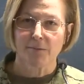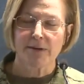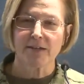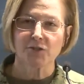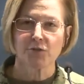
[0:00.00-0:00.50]

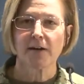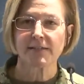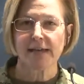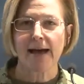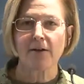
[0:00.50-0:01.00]
We could
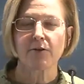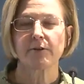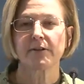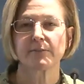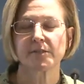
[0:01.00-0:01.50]
trust
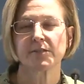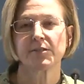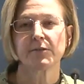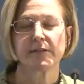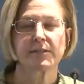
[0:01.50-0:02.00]
algorithms to
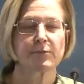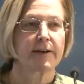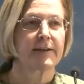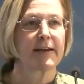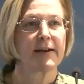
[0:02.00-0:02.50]
do things
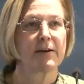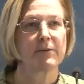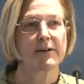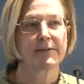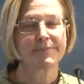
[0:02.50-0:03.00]
right now
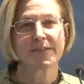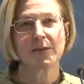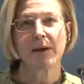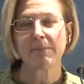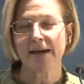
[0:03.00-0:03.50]
where, you
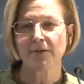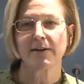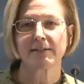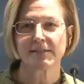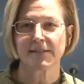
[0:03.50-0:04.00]
know, my
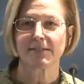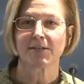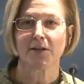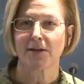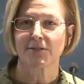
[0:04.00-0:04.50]
background as an
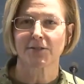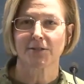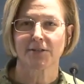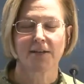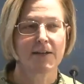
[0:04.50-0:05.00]
Intel officer,